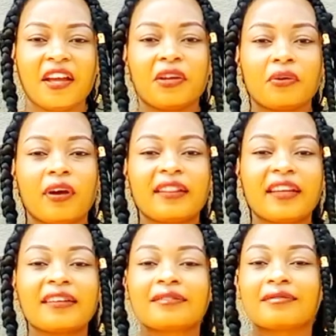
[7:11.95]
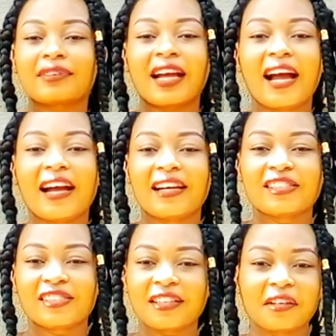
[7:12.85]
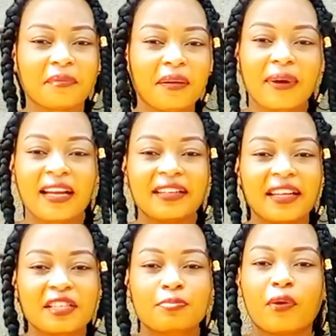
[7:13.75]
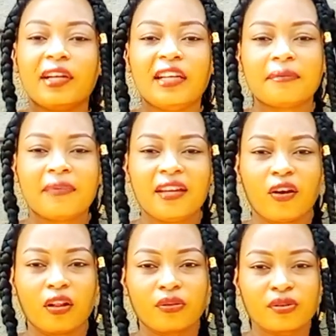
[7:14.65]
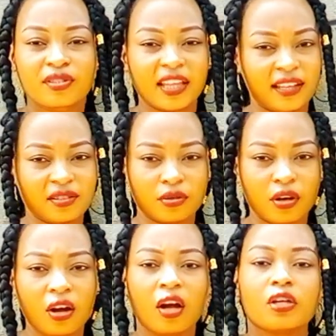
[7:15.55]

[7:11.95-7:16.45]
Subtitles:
you know, and then cash, sending me money, spoiling me, all those things, you know.